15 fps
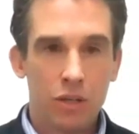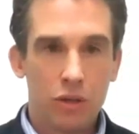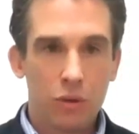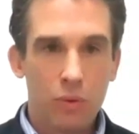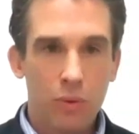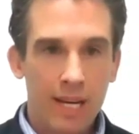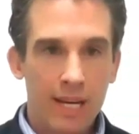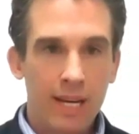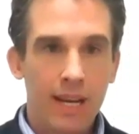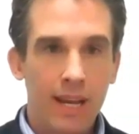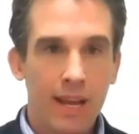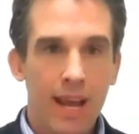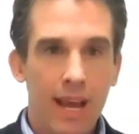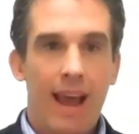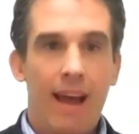doing,
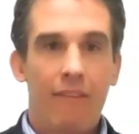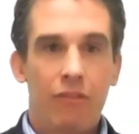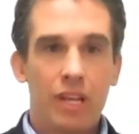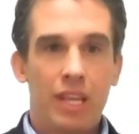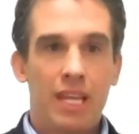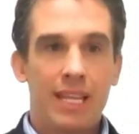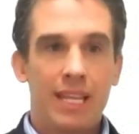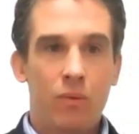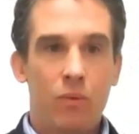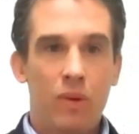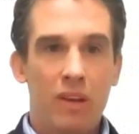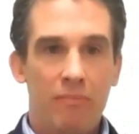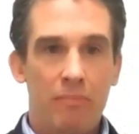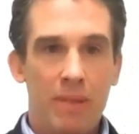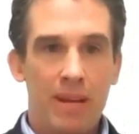everything that
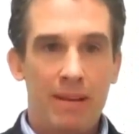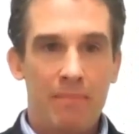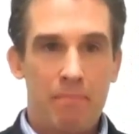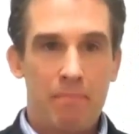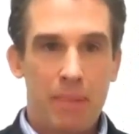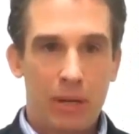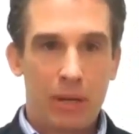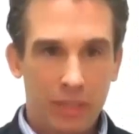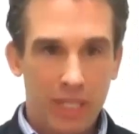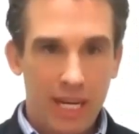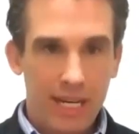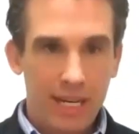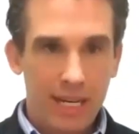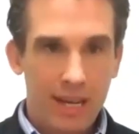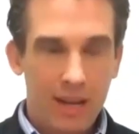we've been
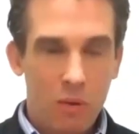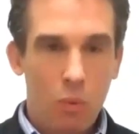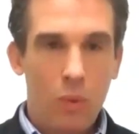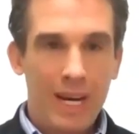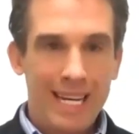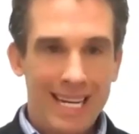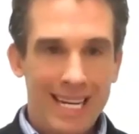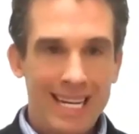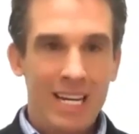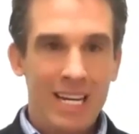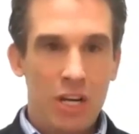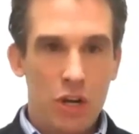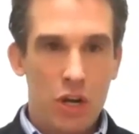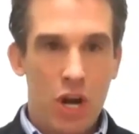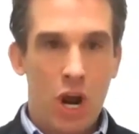building, we didn't
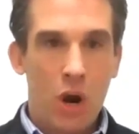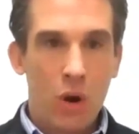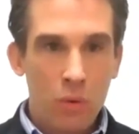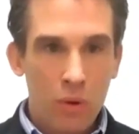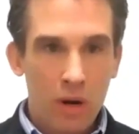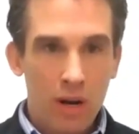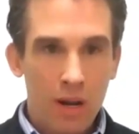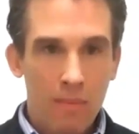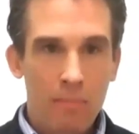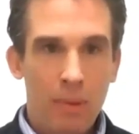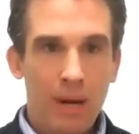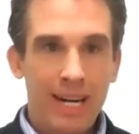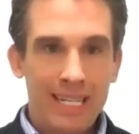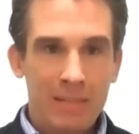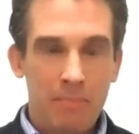know,
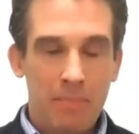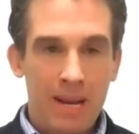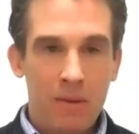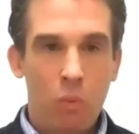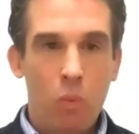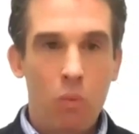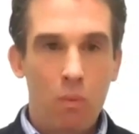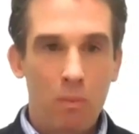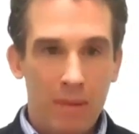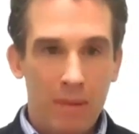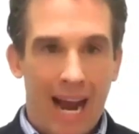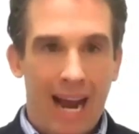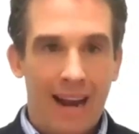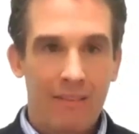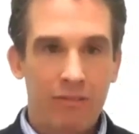but it's been
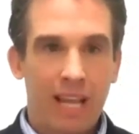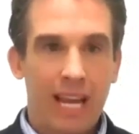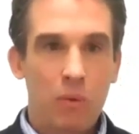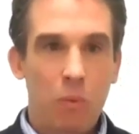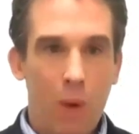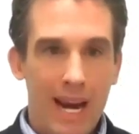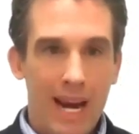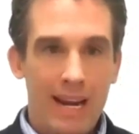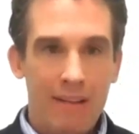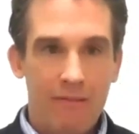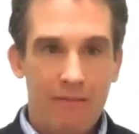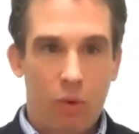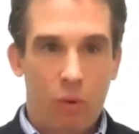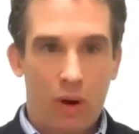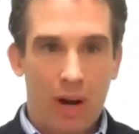kind of like waiting
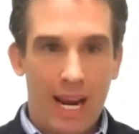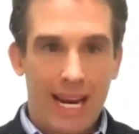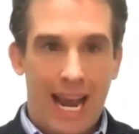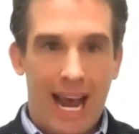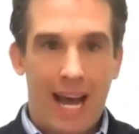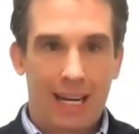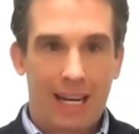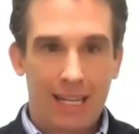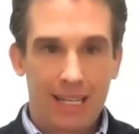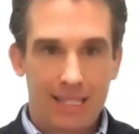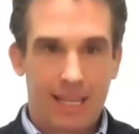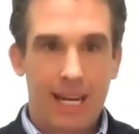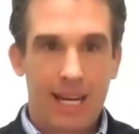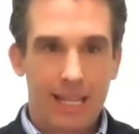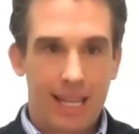for a
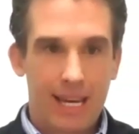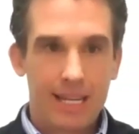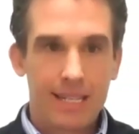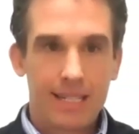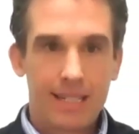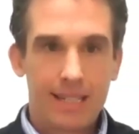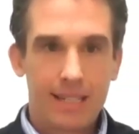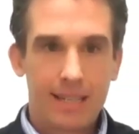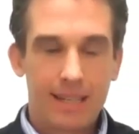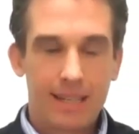catalyst like this.